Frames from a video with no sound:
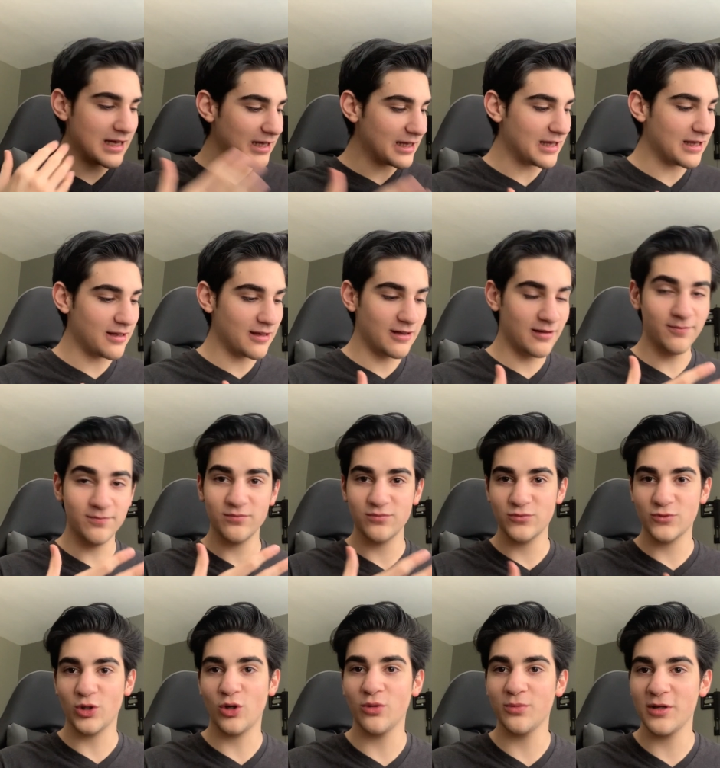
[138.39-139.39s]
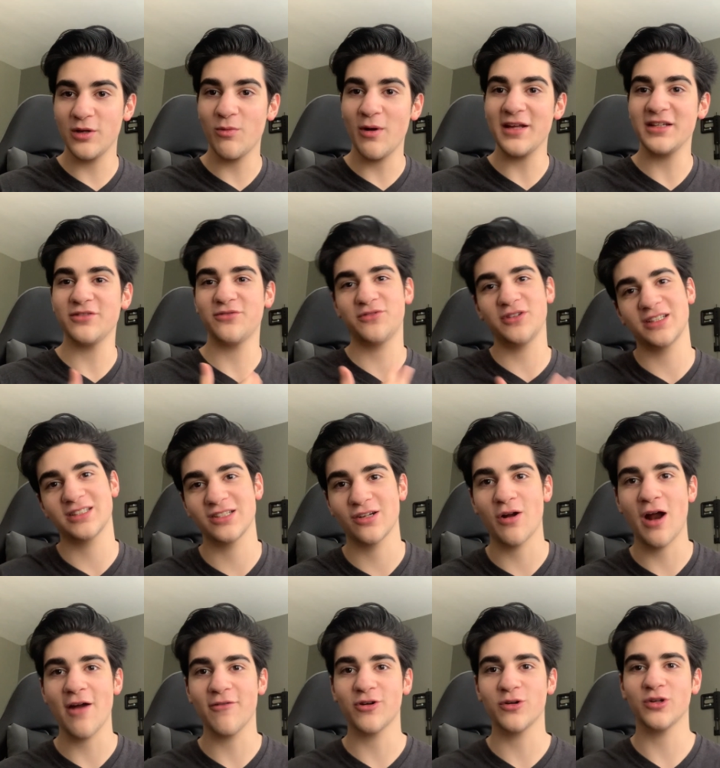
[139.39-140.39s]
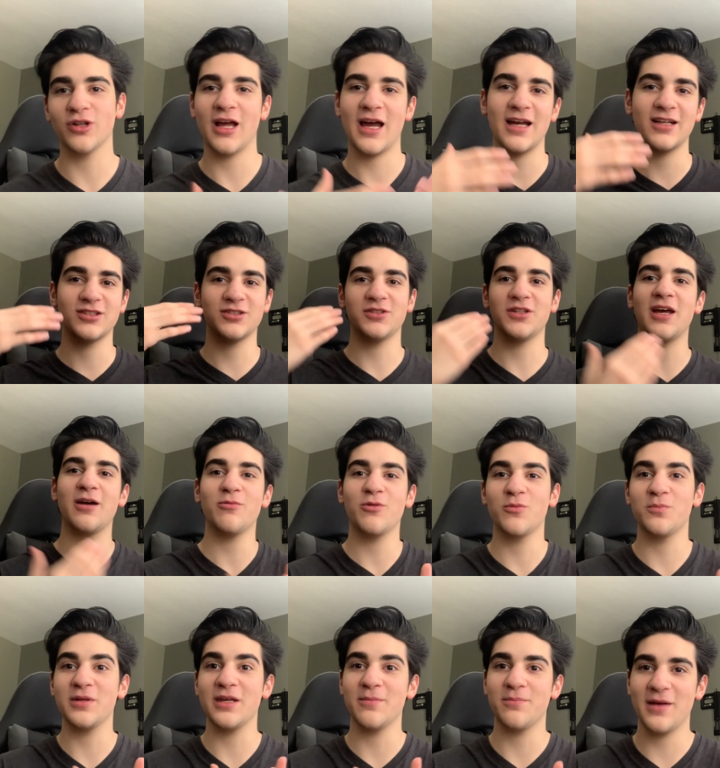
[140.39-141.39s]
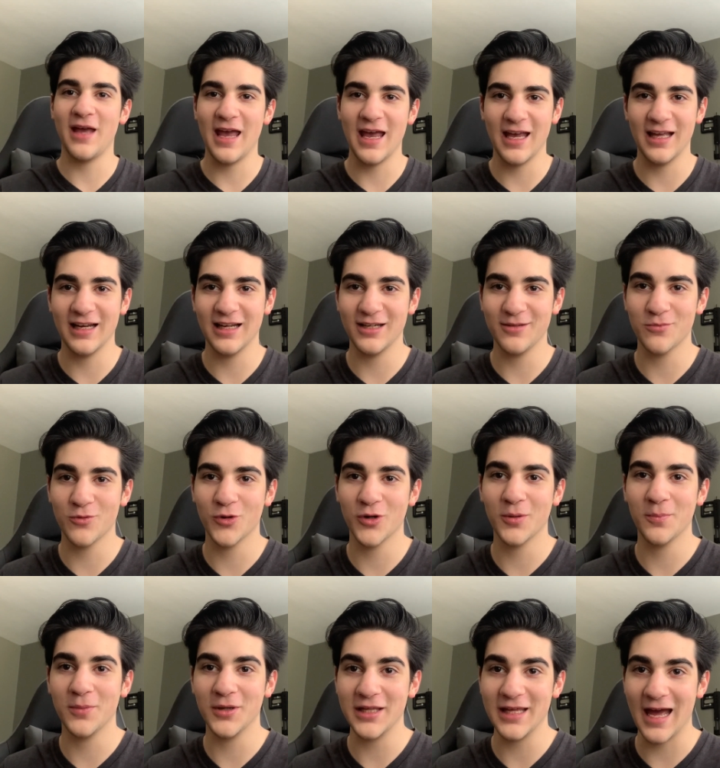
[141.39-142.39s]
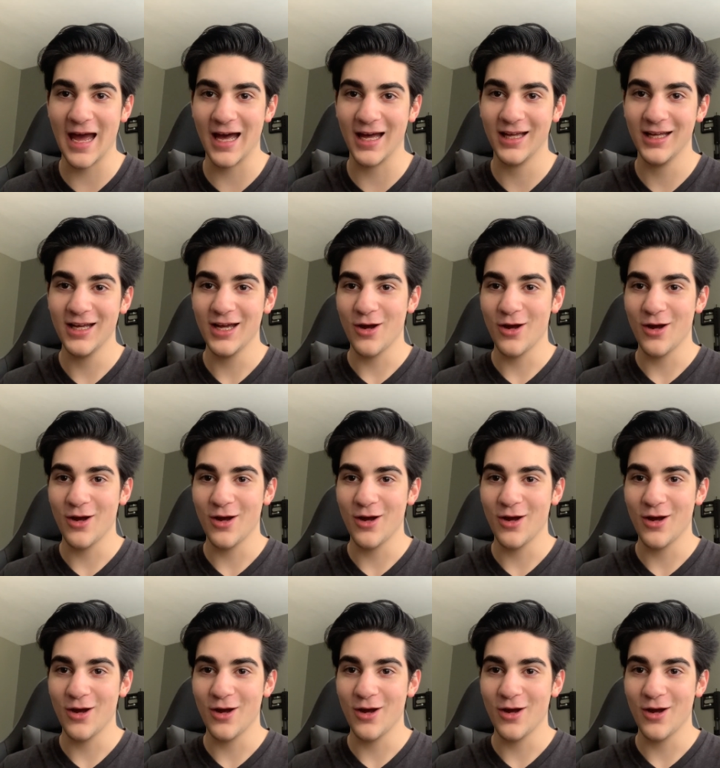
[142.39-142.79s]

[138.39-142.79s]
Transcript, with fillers: he told me a way to fix the graphical lag so that won't be a pain anymore. But yeah,